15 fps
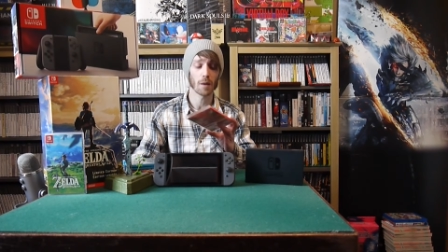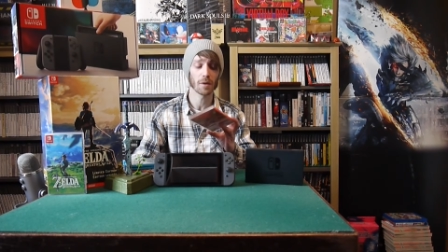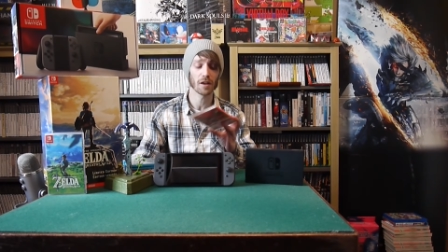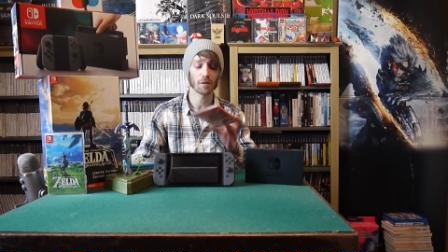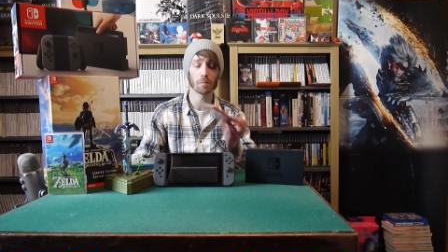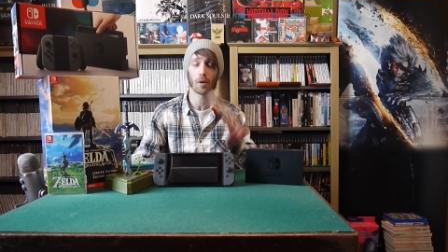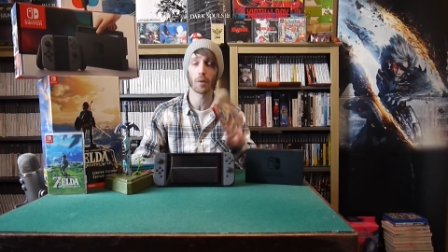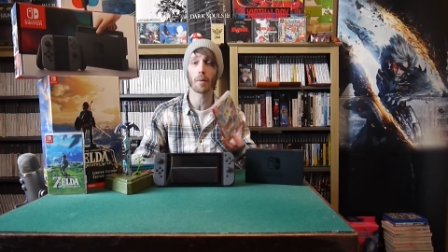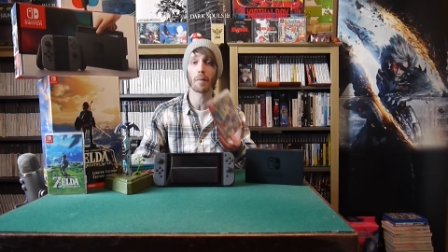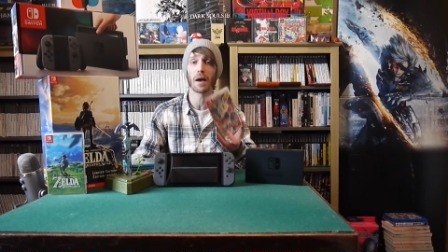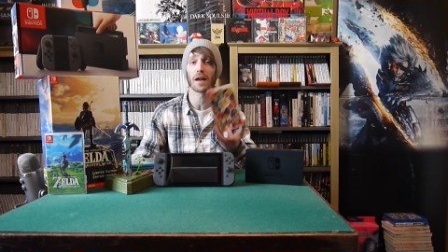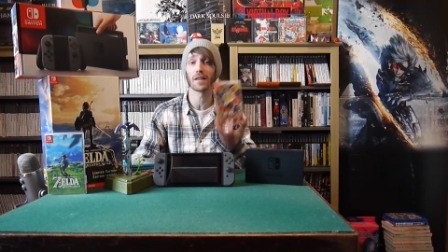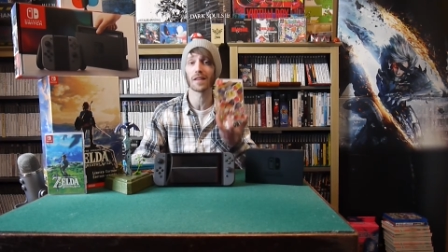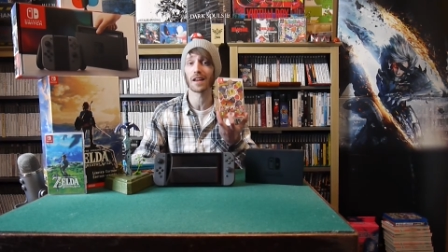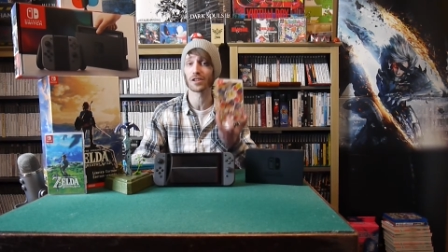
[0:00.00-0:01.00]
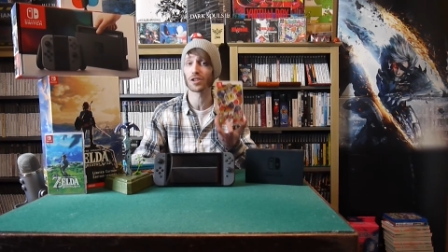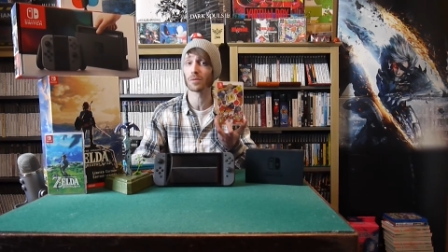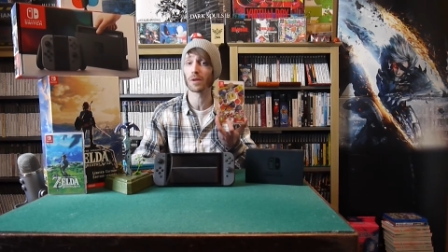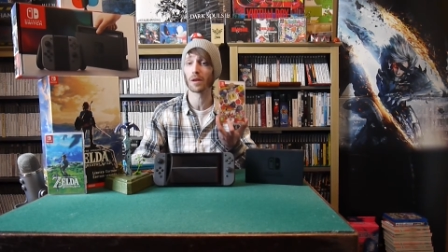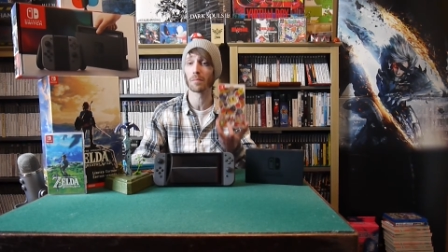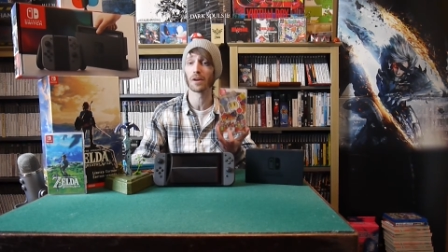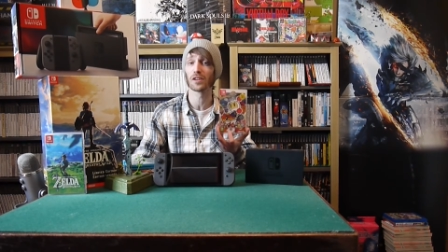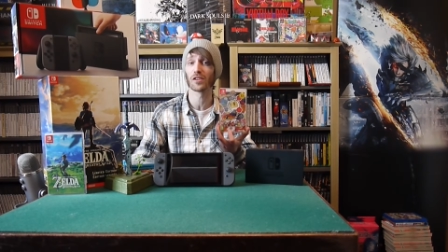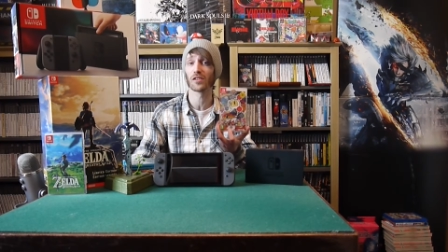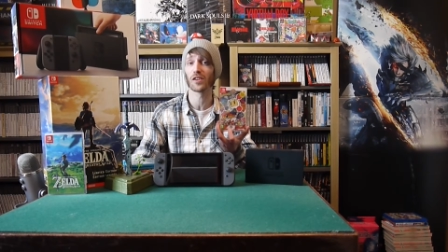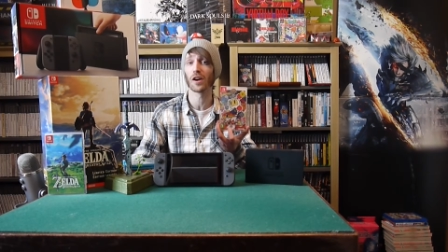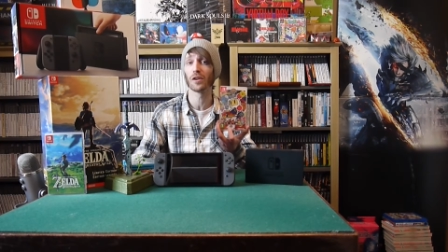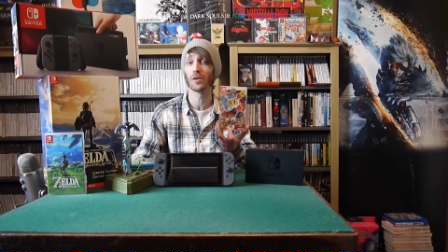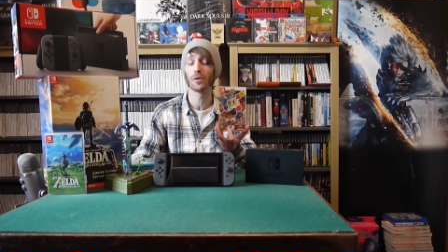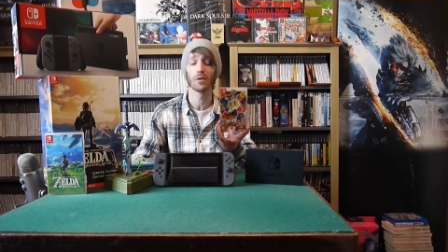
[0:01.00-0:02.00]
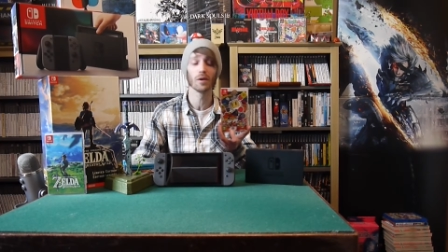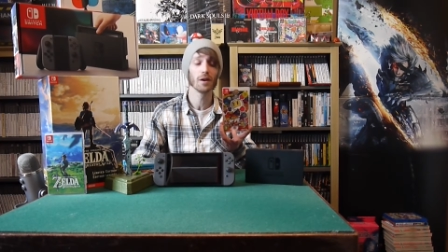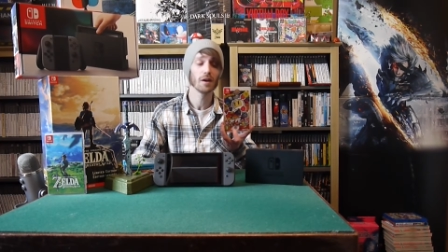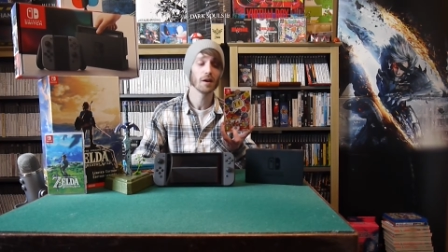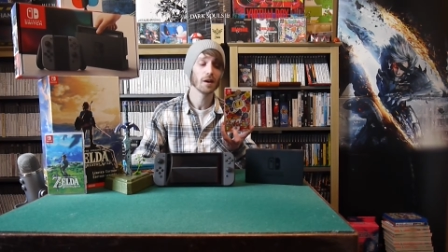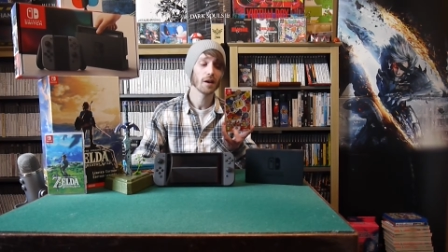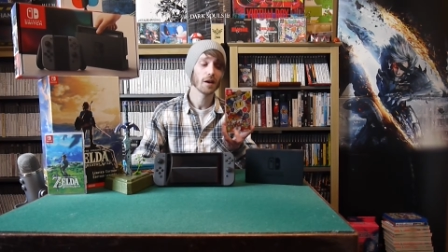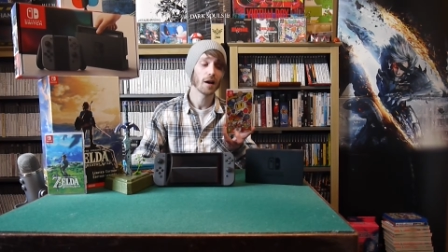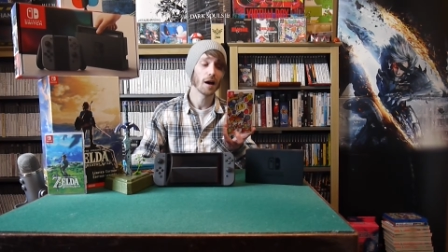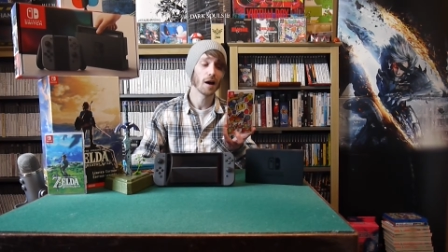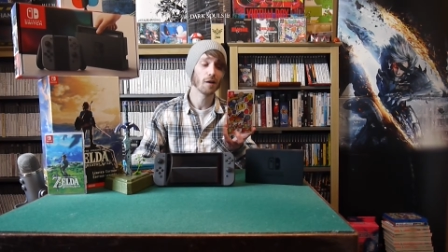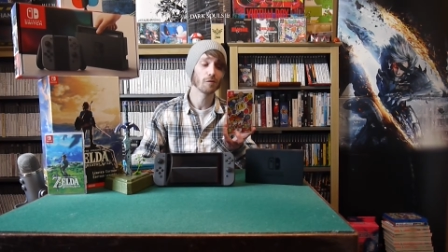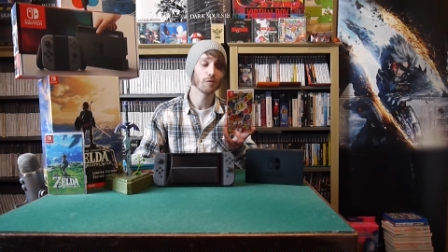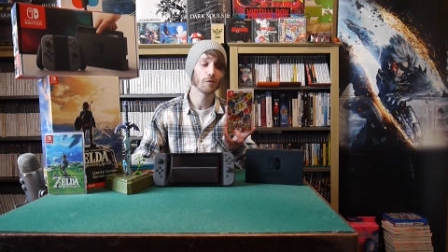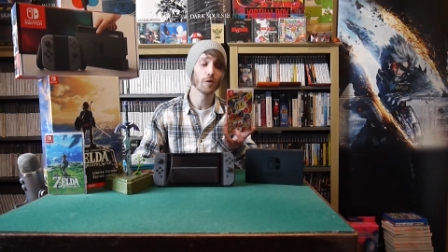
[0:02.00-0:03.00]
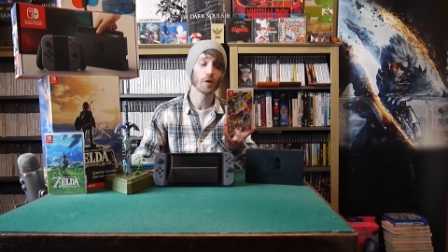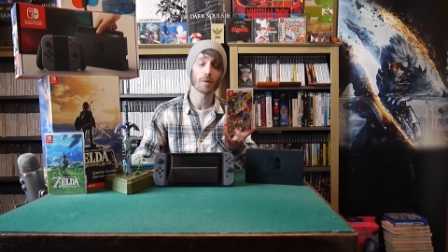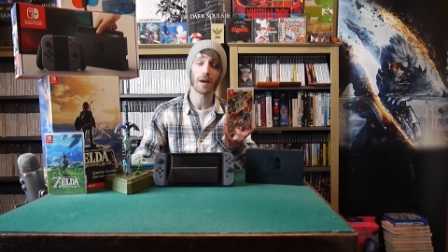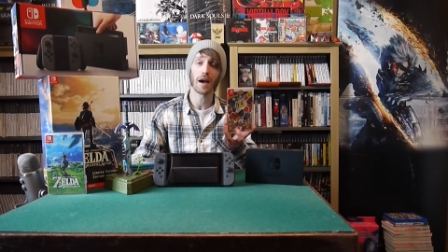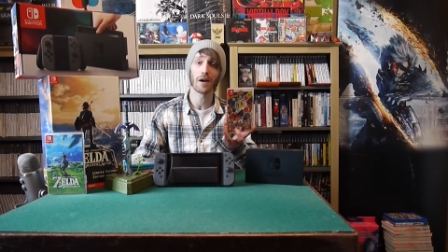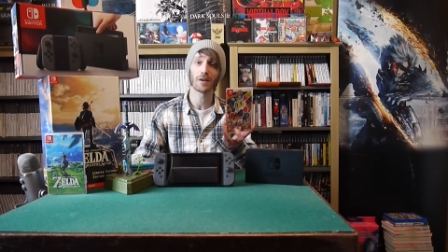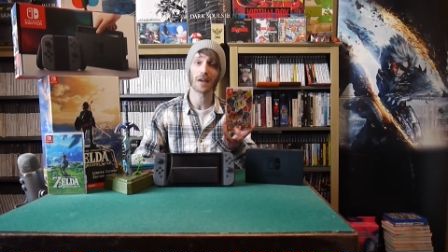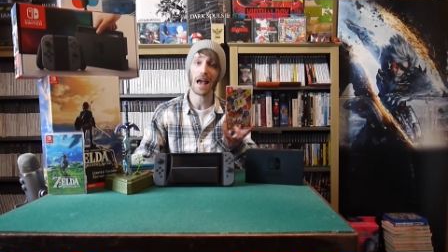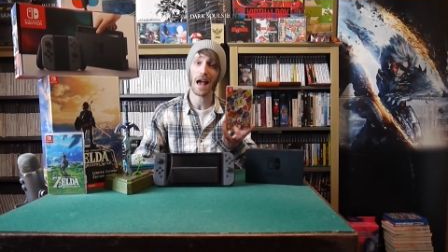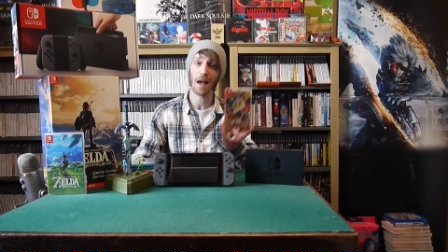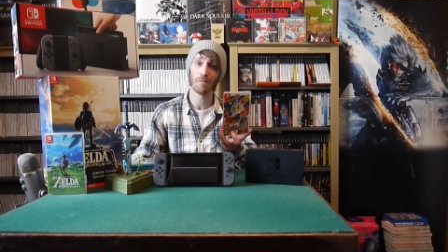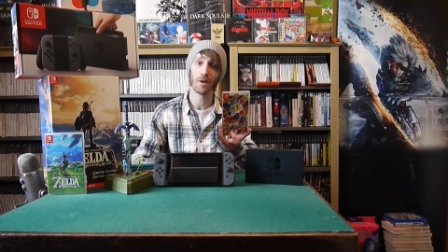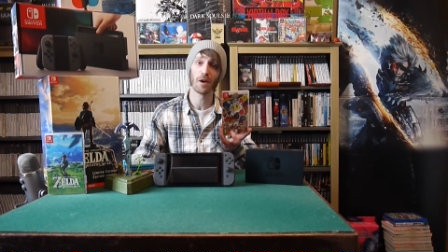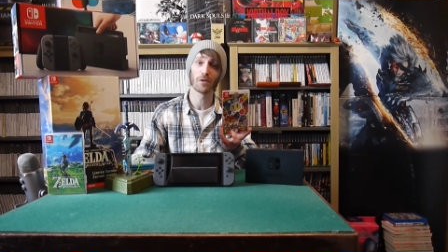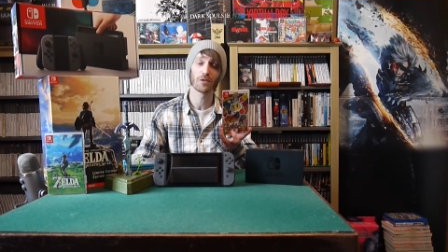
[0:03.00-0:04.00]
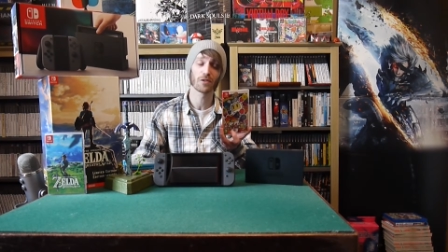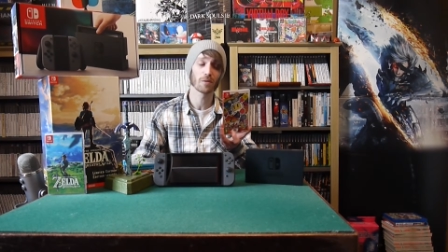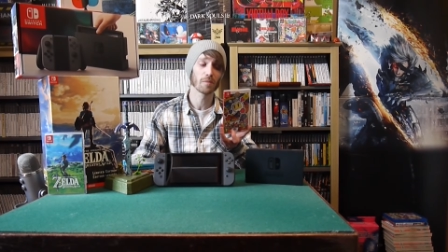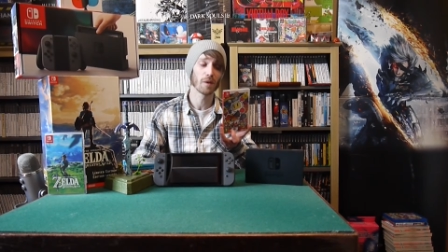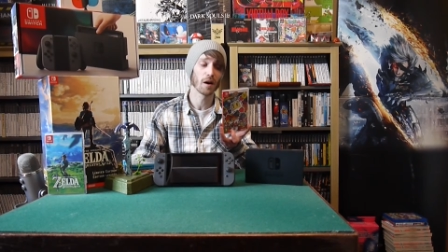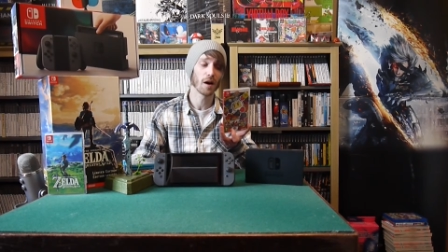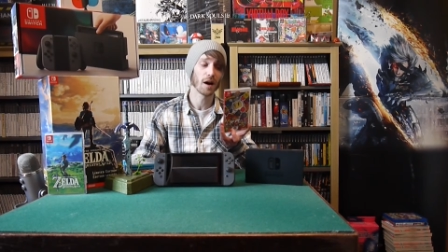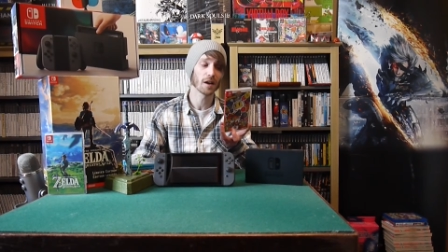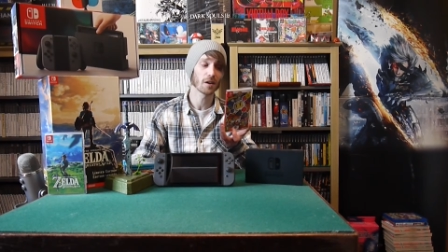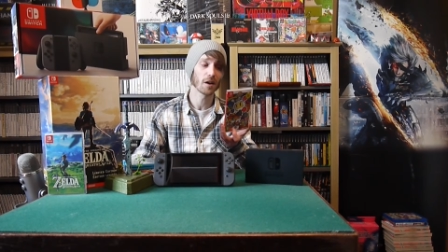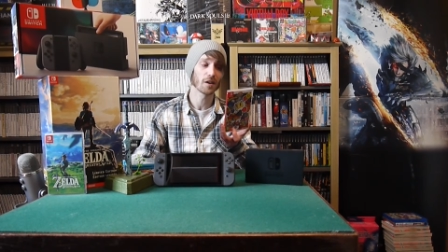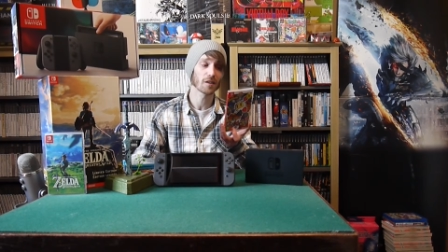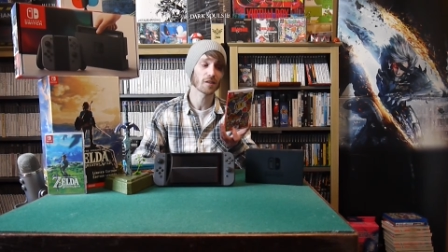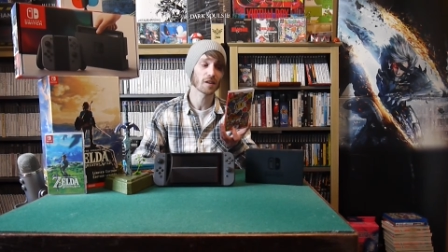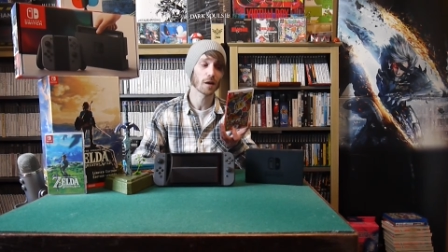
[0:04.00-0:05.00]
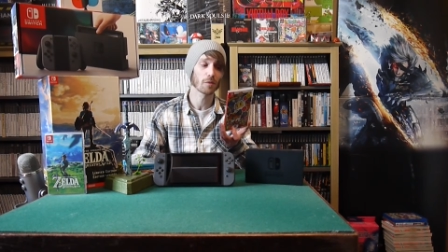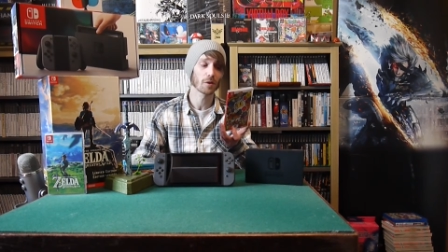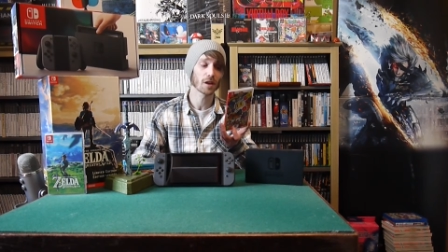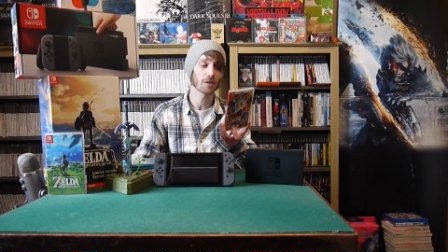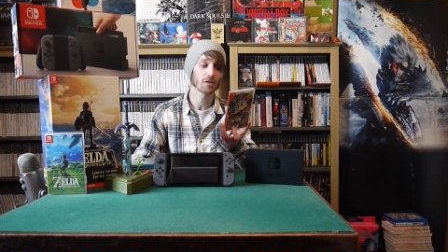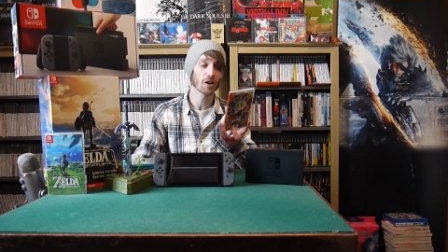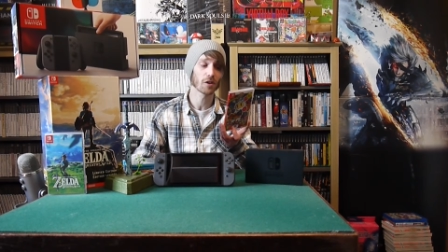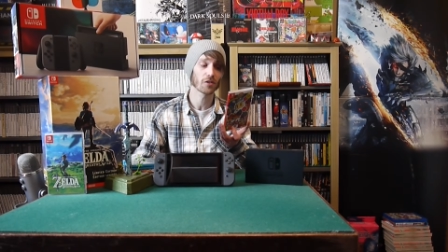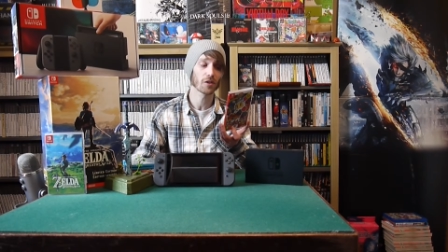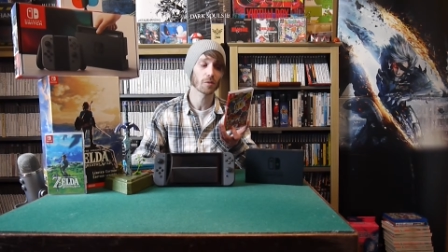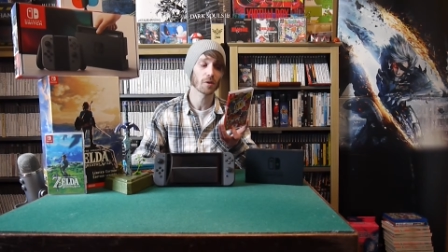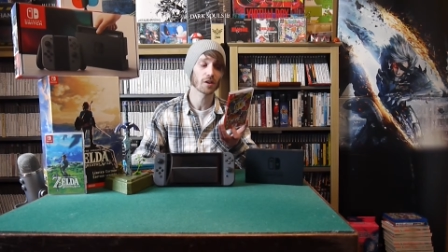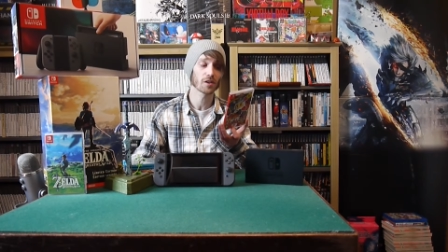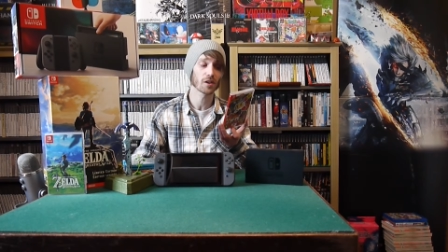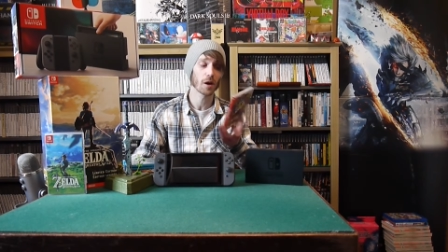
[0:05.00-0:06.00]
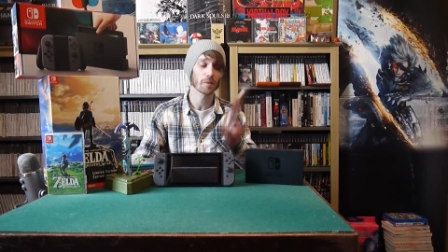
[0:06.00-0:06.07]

It's Bomberman, that should have been a budget title, £40 at most, but I don't understand why they charge so much.